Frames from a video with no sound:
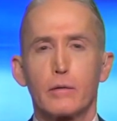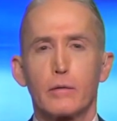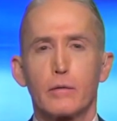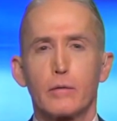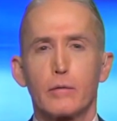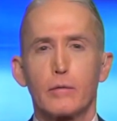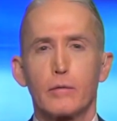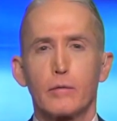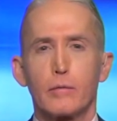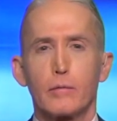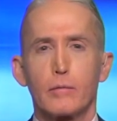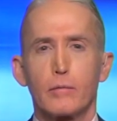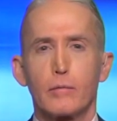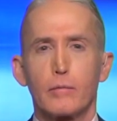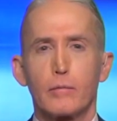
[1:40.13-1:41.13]

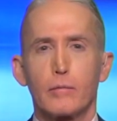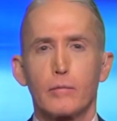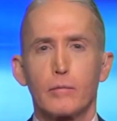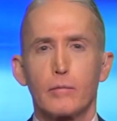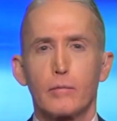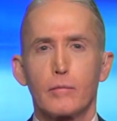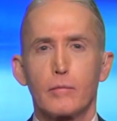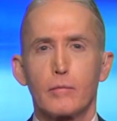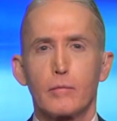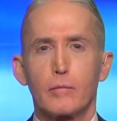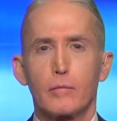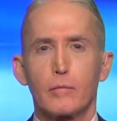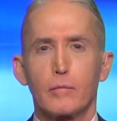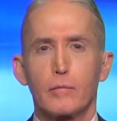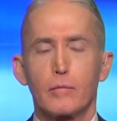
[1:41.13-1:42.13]

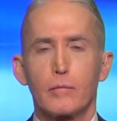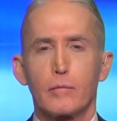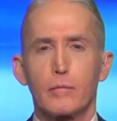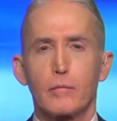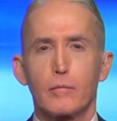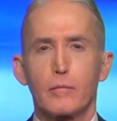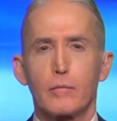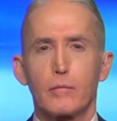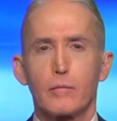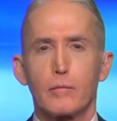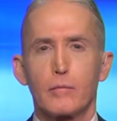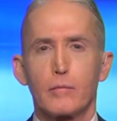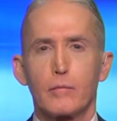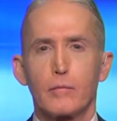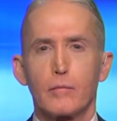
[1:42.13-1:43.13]

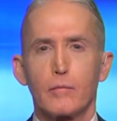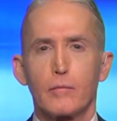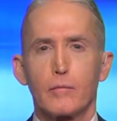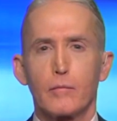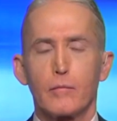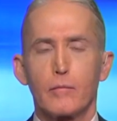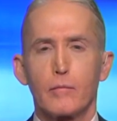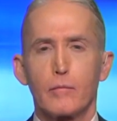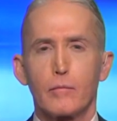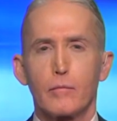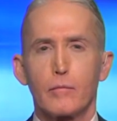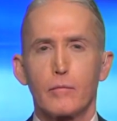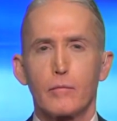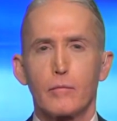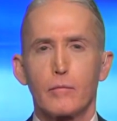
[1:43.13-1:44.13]

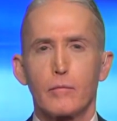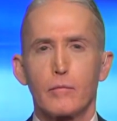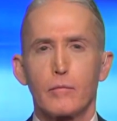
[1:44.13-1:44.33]
[no speech]